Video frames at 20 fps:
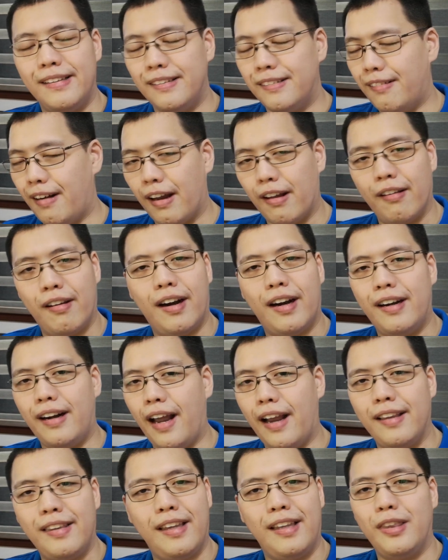regular
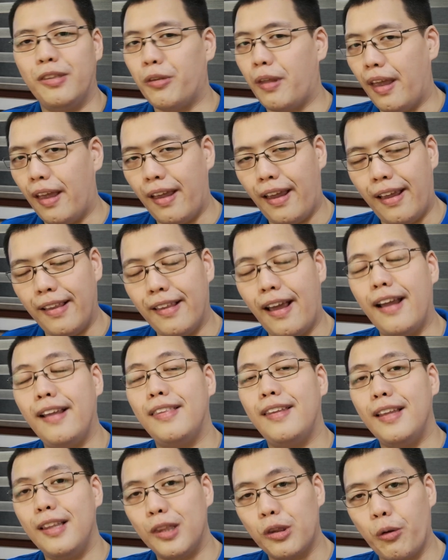
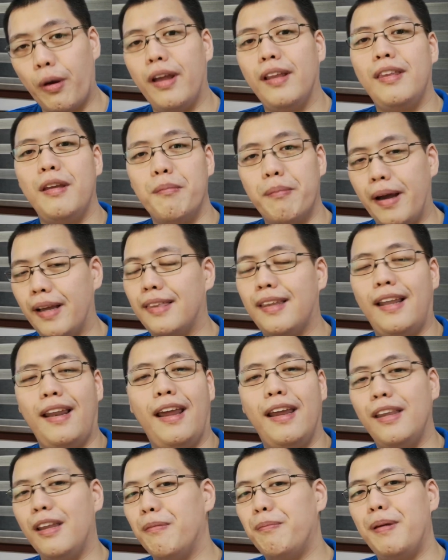1920 by
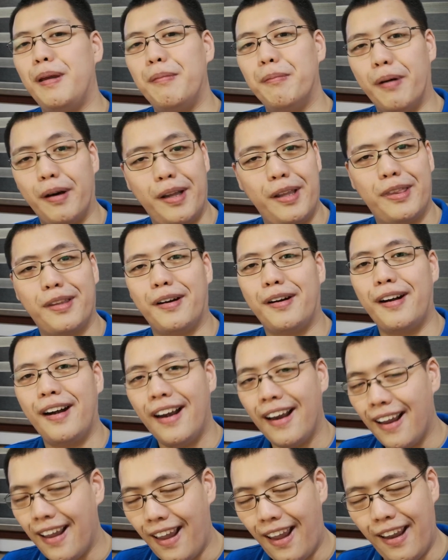1080p monitor
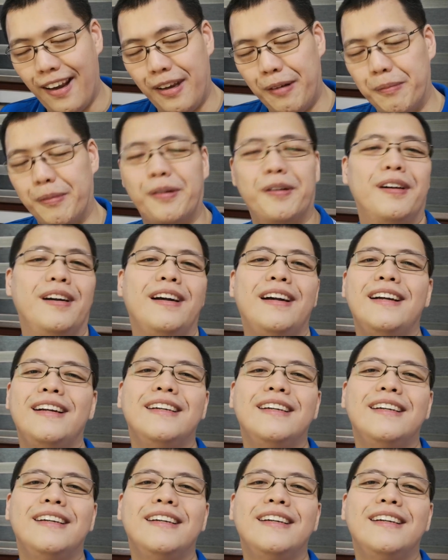anymore.